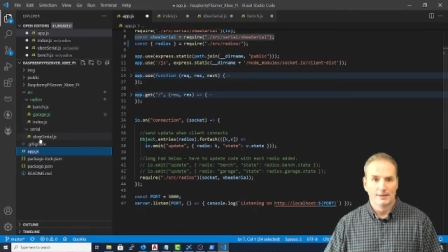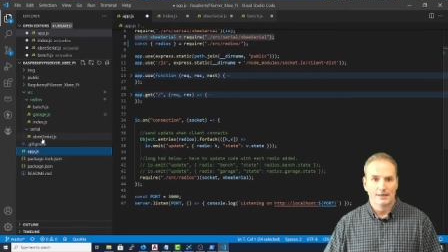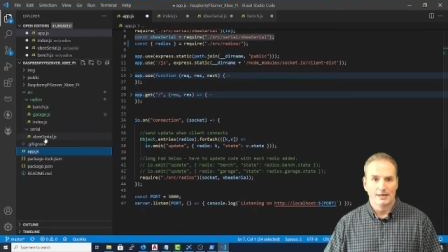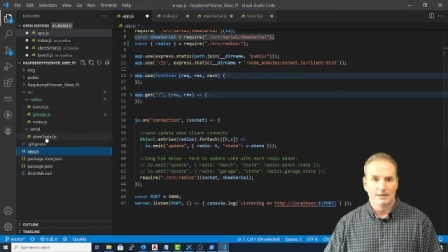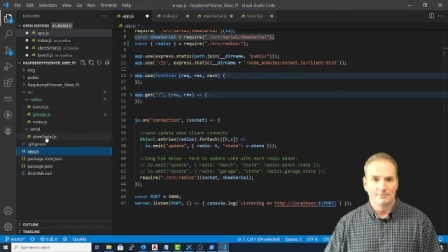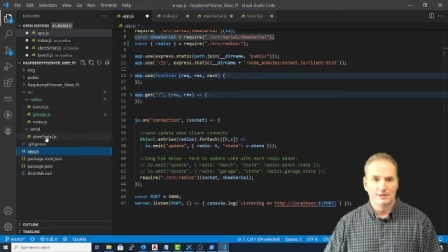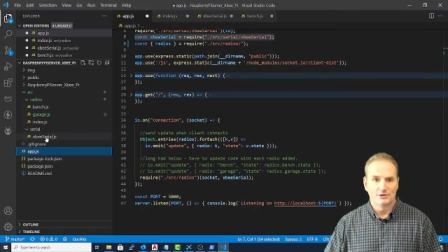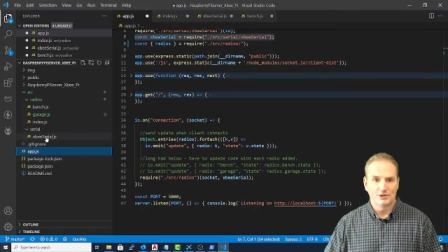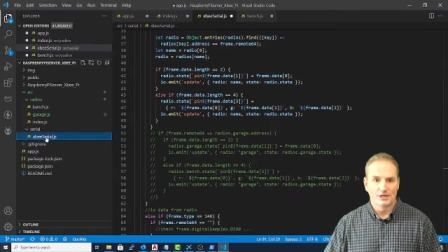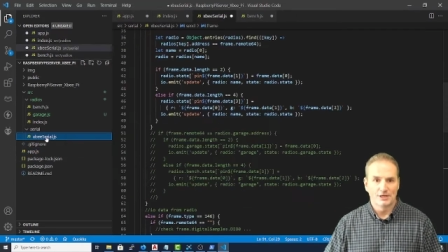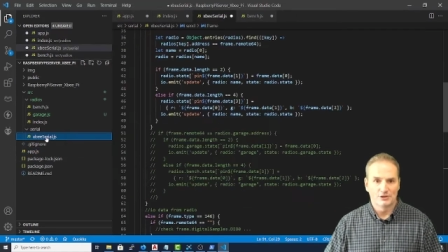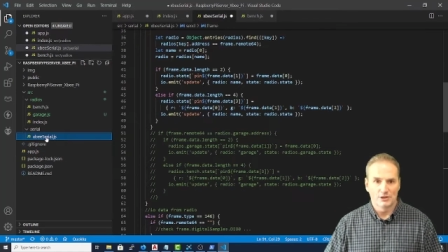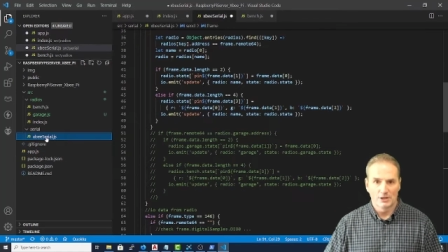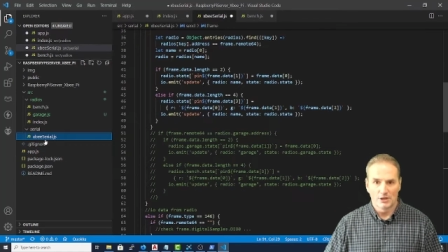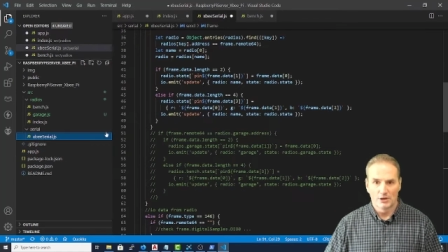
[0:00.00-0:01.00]
I'd be
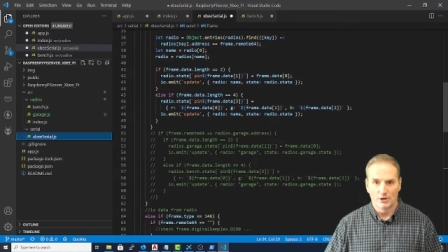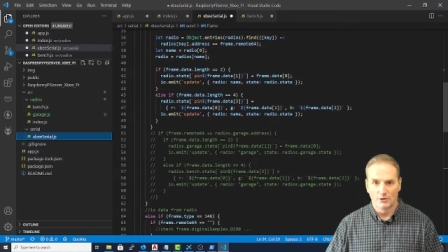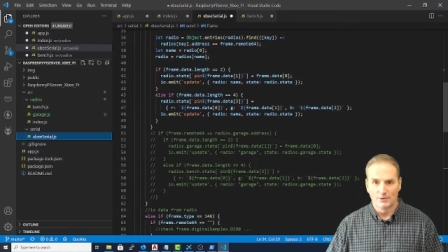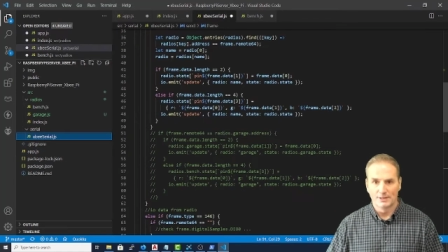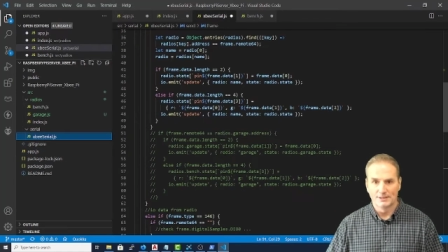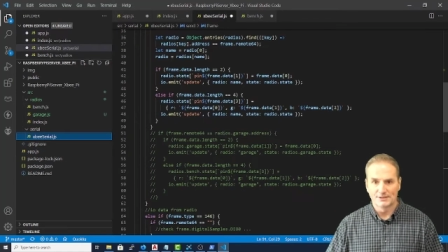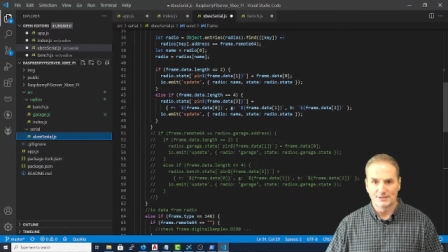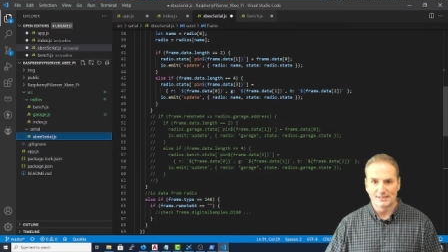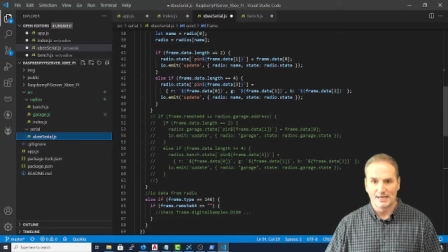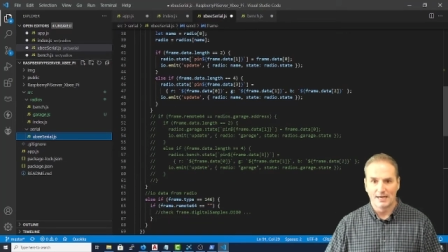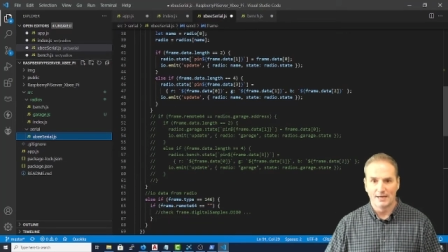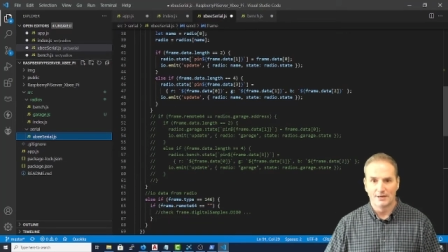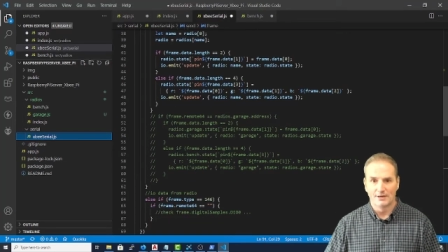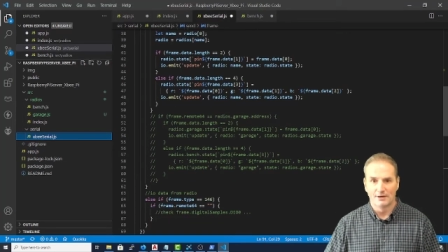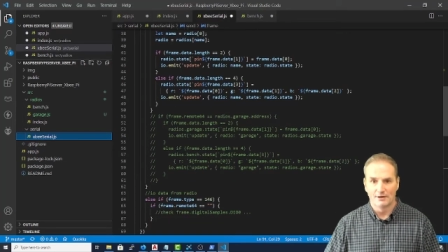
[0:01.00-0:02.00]
changing code
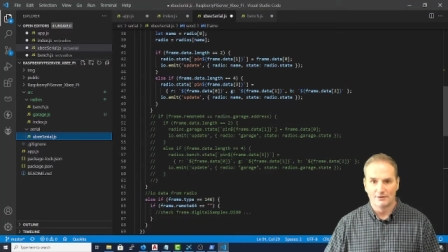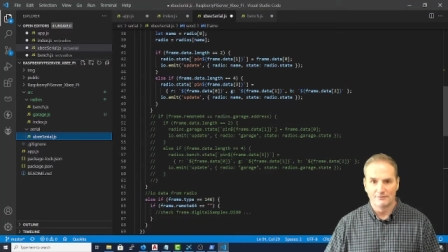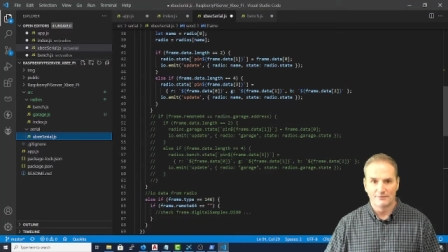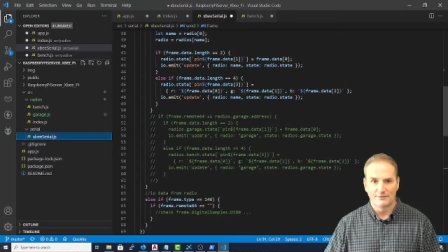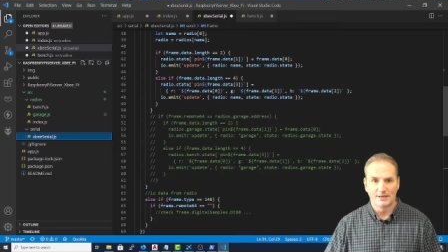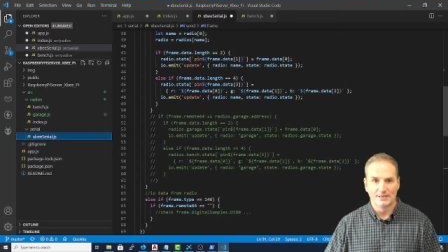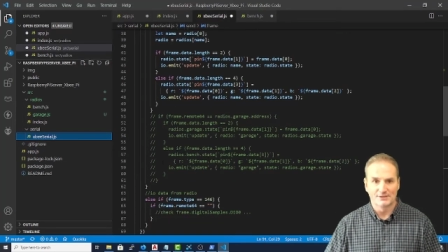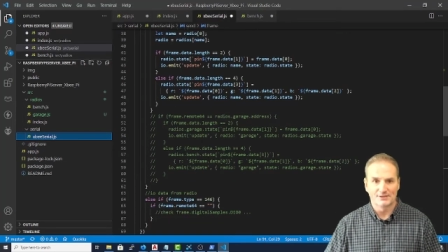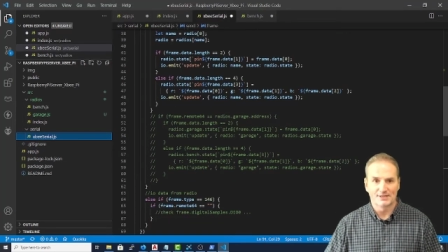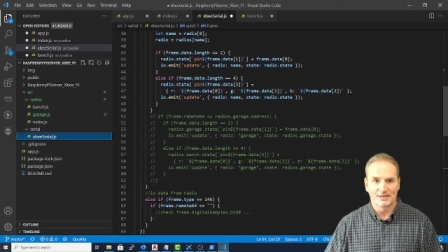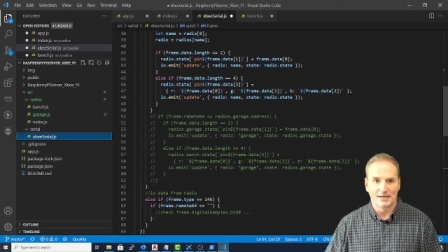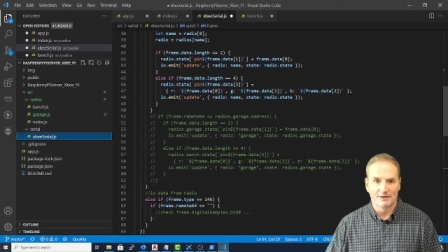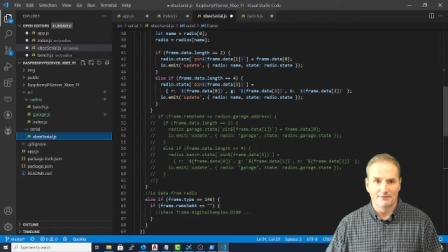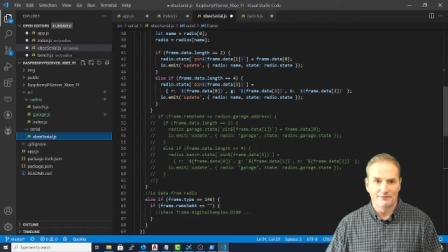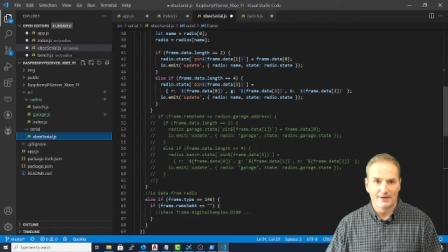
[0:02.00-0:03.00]
inside
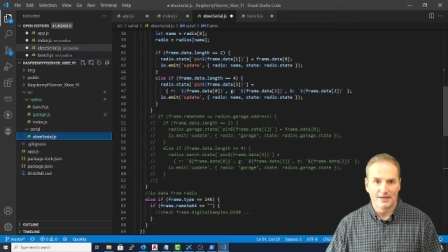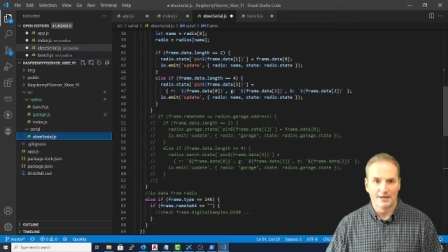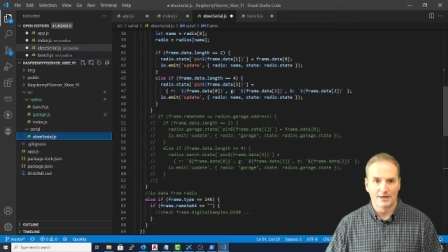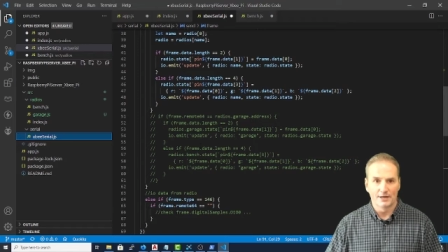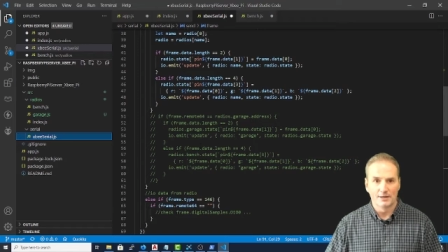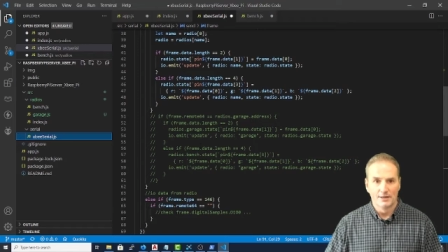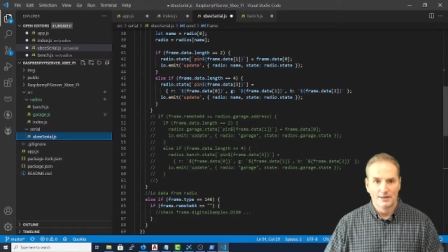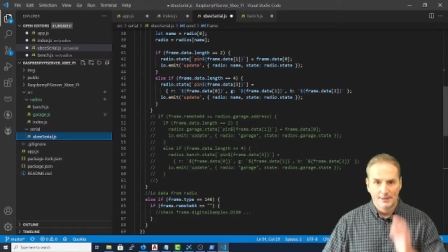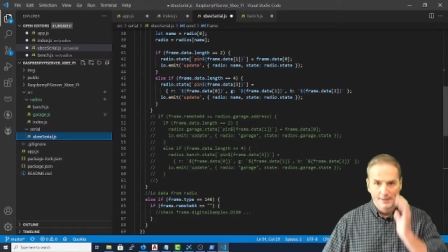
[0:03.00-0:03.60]
of here,